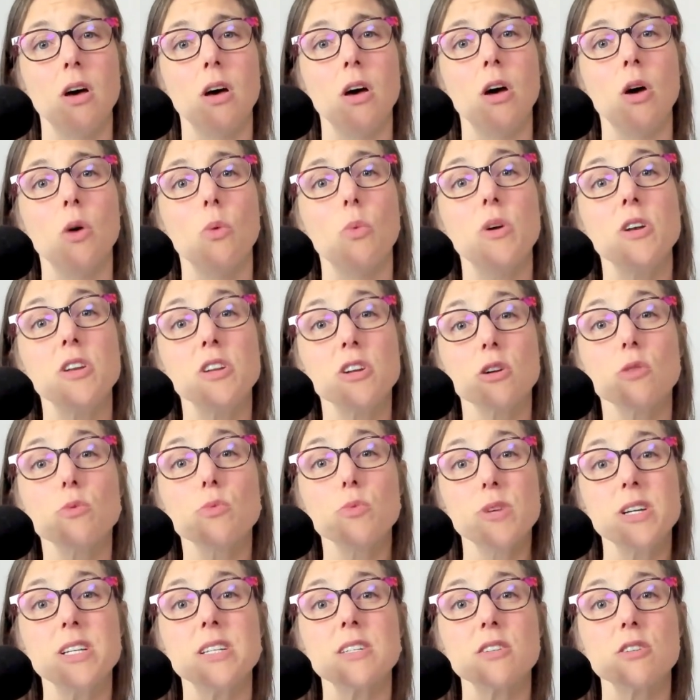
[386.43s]
When your
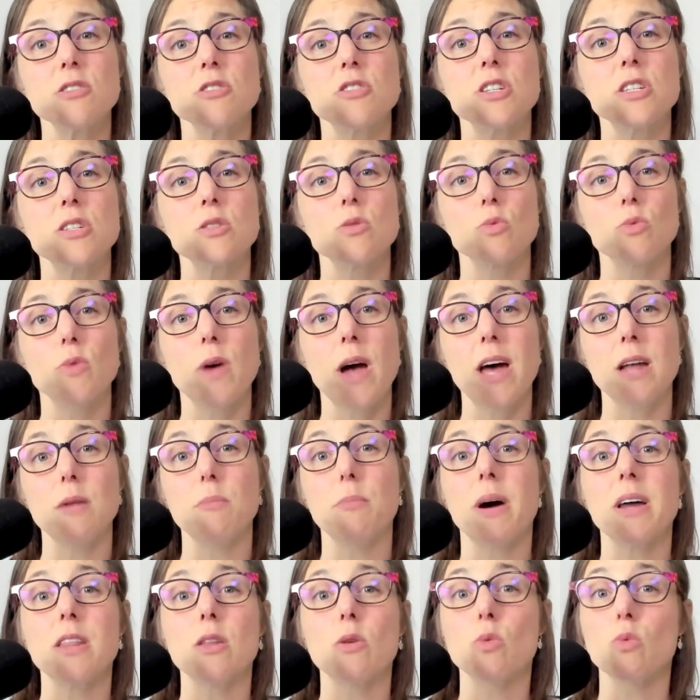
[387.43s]
research is read
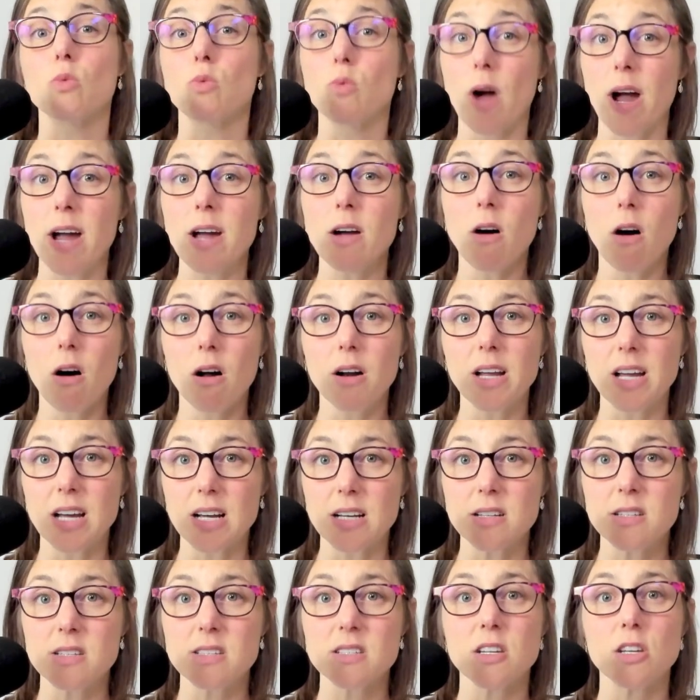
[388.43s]
by the right
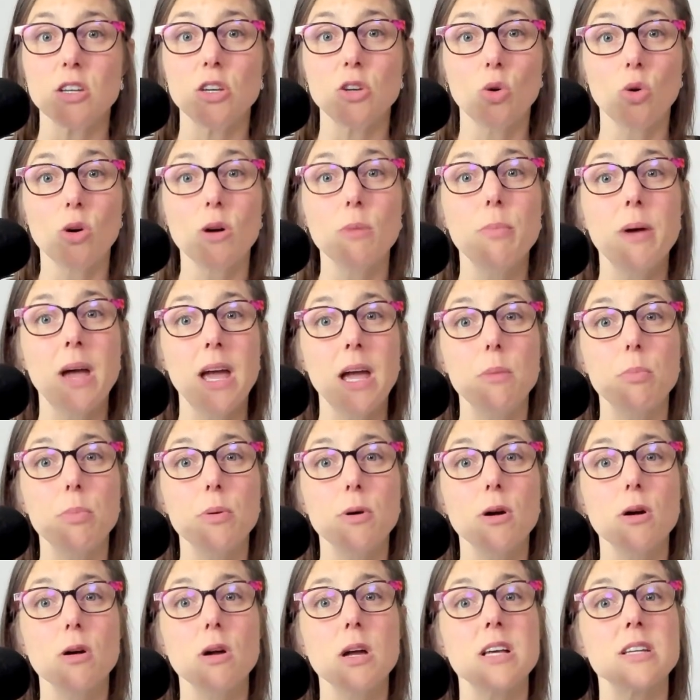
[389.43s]
audience, your
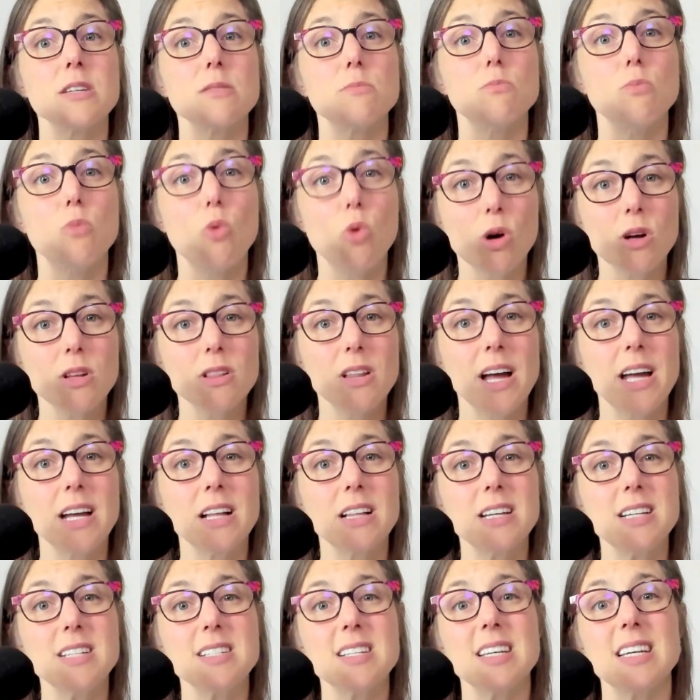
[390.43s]
paper is more
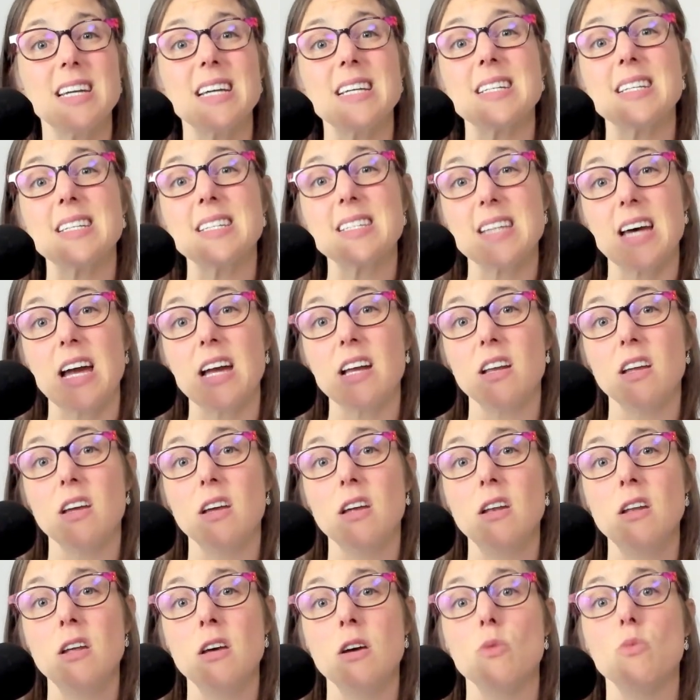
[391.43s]
likely to get
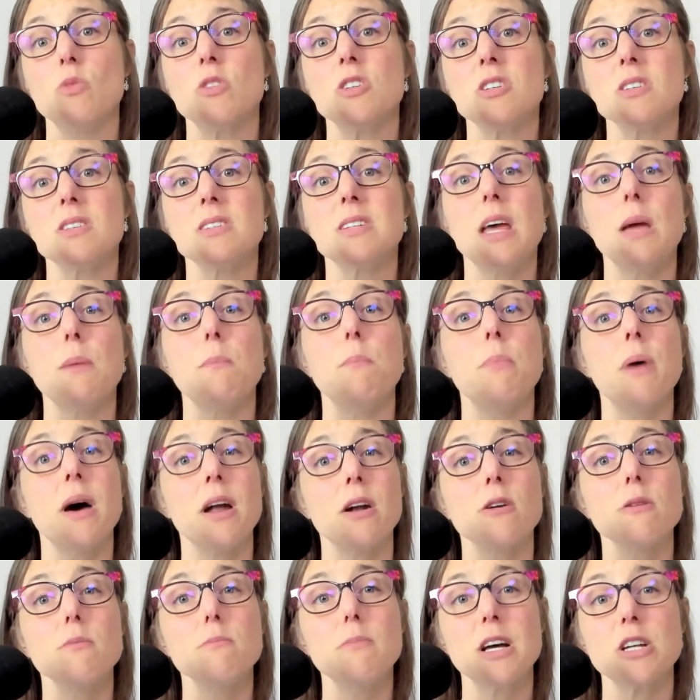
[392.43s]
cited, which is a
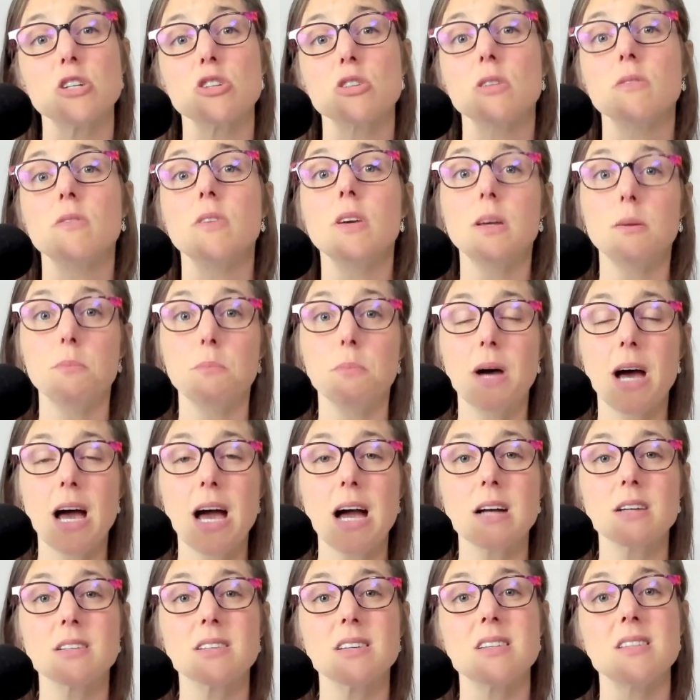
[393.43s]
better measure of
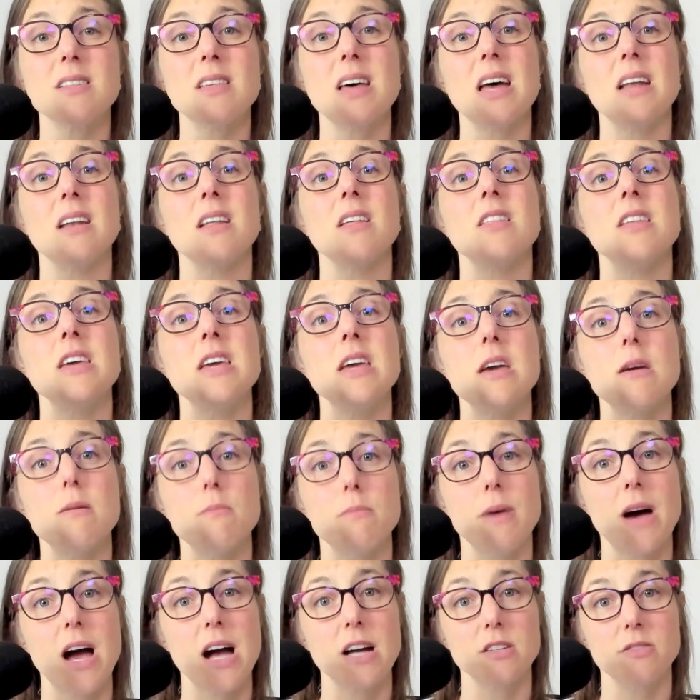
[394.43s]
impact than the
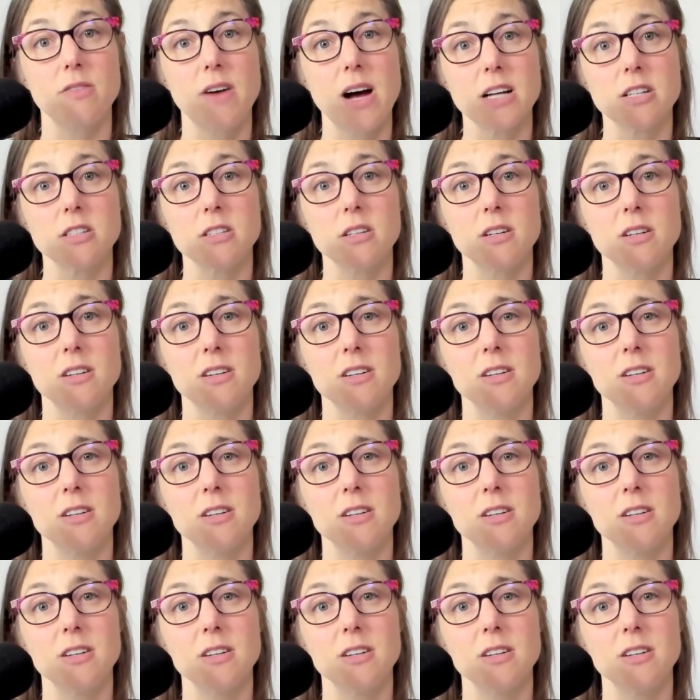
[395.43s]
impact factor.